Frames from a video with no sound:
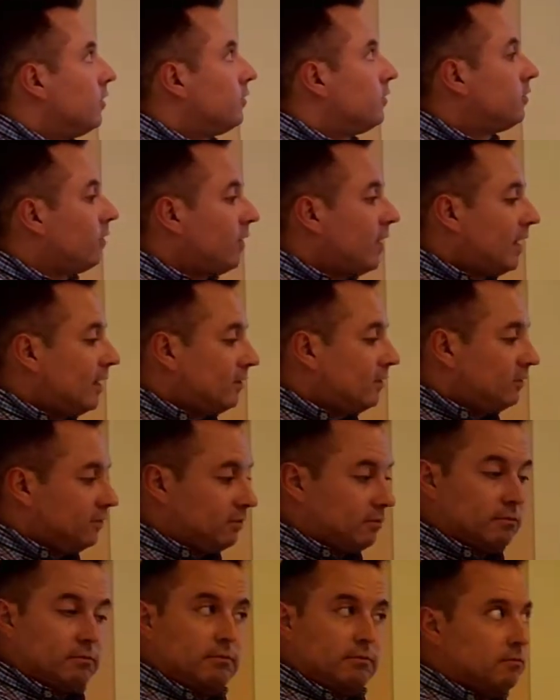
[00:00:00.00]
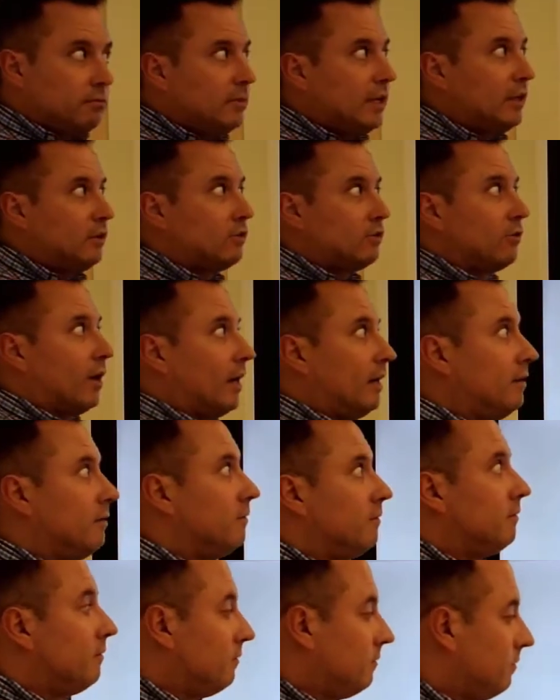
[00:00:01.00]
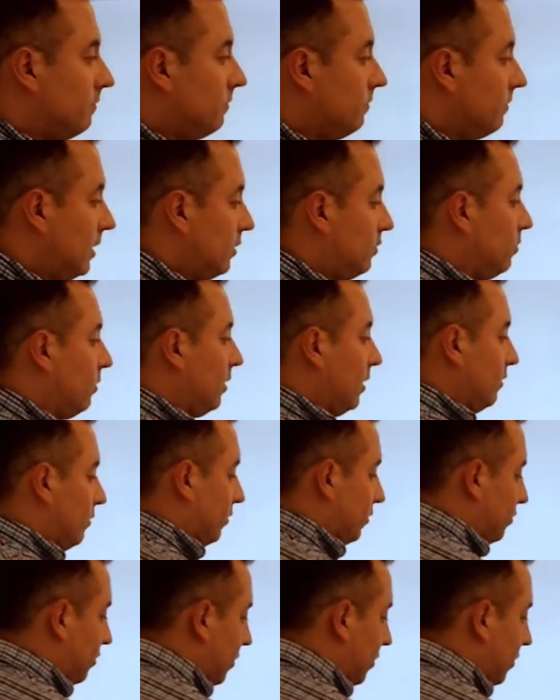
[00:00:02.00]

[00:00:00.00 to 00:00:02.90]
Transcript: So that's, that's great. That's wonderful.